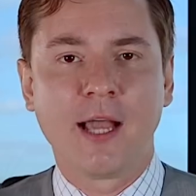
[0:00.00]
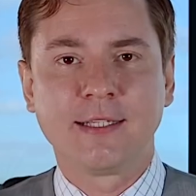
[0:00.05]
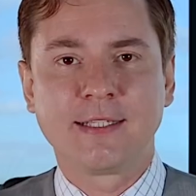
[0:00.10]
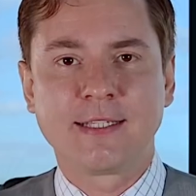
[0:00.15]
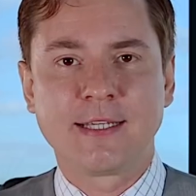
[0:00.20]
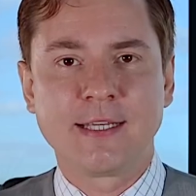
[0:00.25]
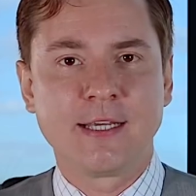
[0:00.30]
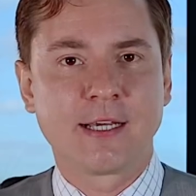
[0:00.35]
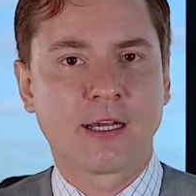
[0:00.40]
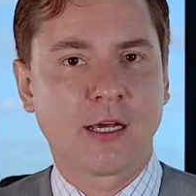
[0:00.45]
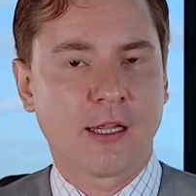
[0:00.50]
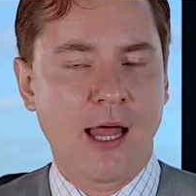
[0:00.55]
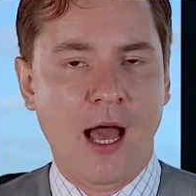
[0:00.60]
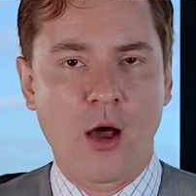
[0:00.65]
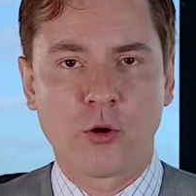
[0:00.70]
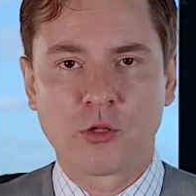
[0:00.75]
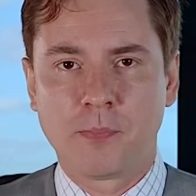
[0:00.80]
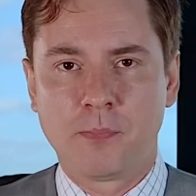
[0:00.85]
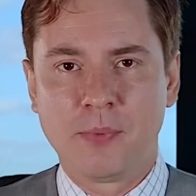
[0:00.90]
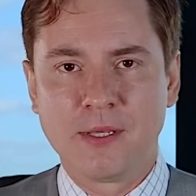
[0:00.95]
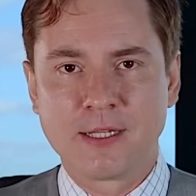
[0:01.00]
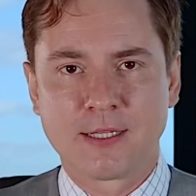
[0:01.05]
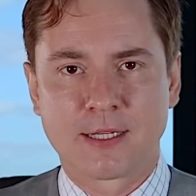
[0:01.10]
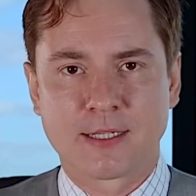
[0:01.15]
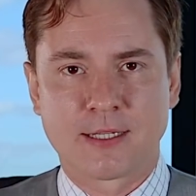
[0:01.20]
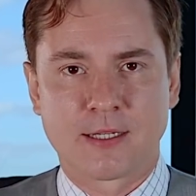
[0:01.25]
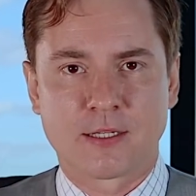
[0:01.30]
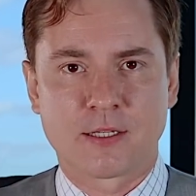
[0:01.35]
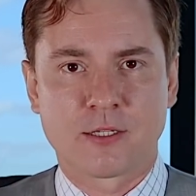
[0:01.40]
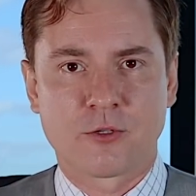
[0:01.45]
IT cloud
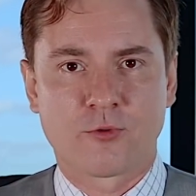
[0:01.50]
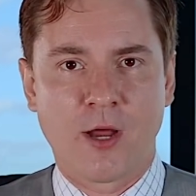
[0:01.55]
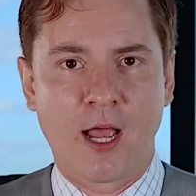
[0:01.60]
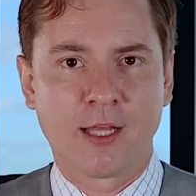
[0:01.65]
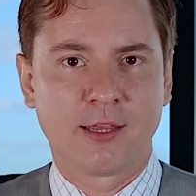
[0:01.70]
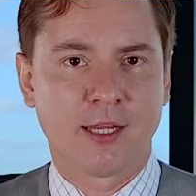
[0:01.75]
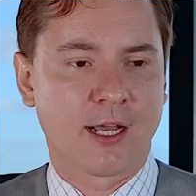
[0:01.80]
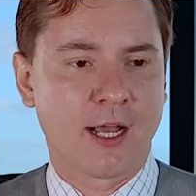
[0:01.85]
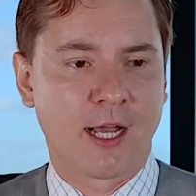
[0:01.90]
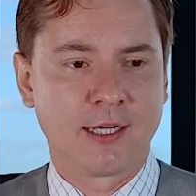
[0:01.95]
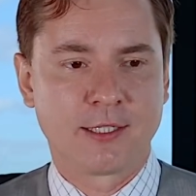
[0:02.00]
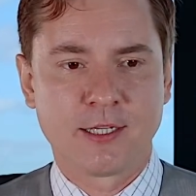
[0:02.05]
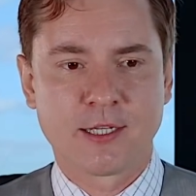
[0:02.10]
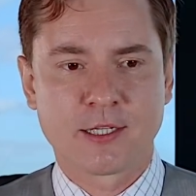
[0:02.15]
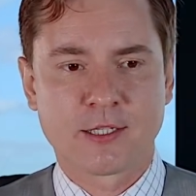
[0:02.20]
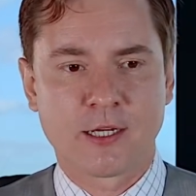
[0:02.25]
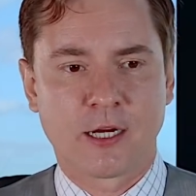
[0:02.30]
businesses, right? Like IT